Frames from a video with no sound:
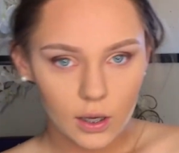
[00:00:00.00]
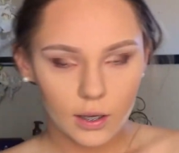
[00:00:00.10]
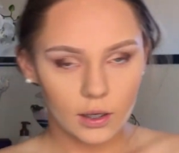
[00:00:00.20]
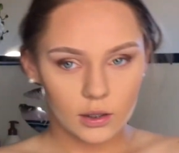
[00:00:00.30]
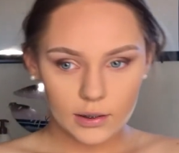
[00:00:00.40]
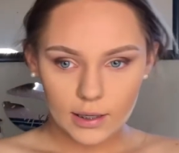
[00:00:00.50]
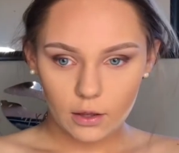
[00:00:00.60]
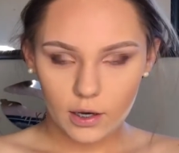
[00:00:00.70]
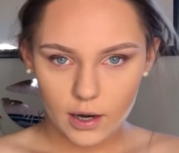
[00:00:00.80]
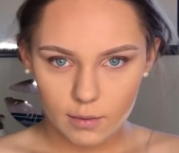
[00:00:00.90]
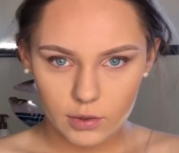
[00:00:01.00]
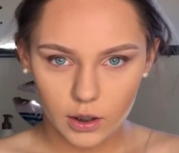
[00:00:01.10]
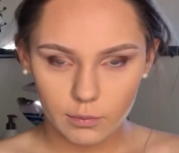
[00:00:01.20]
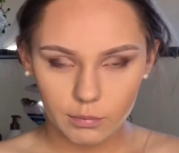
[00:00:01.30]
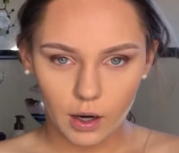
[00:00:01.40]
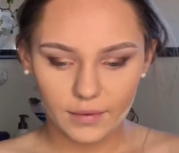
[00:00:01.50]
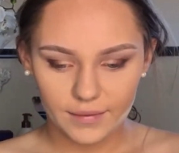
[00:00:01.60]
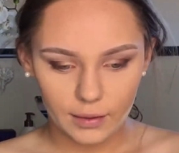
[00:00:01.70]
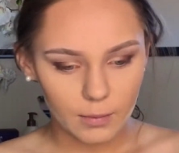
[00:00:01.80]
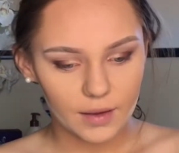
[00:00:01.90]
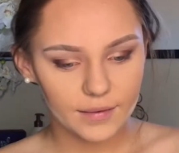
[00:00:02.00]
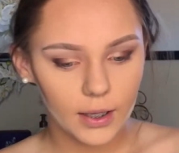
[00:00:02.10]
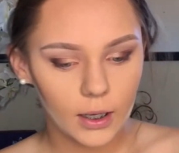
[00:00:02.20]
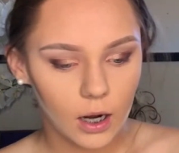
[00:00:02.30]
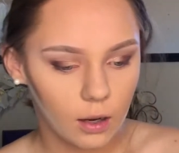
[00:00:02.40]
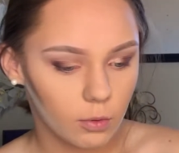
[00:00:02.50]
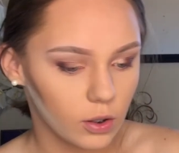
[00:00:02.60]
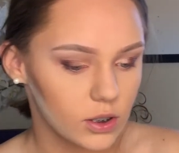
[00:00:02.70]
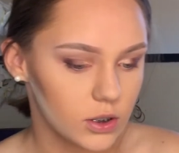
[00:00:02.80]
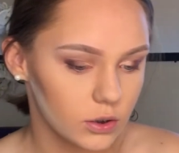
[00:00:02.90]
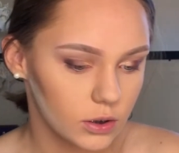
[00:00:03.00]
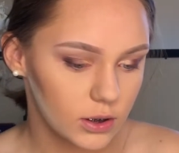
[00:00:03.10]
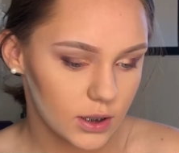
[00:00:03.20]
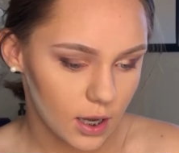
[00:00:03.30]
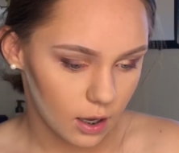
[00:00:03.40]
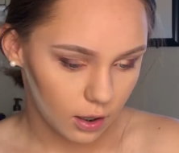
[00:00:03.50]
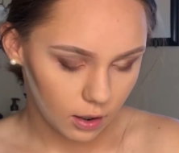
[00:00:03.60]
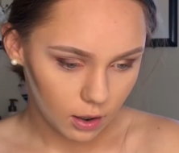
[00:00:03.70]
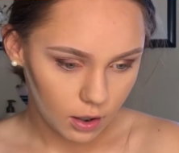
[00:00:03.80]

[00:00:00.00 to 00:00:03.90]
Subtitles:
And now that I am done bronzing my skin, I'm going to take